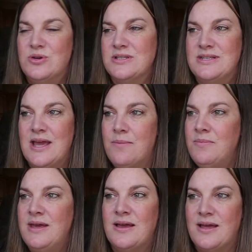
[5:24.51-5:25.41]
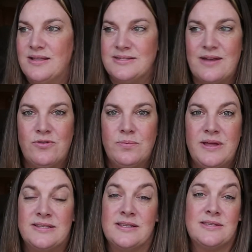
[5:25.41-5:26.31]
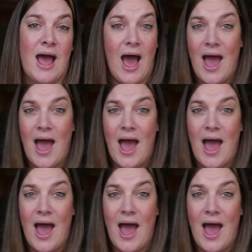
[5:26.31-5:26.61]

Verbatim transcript: You can DM me in several places.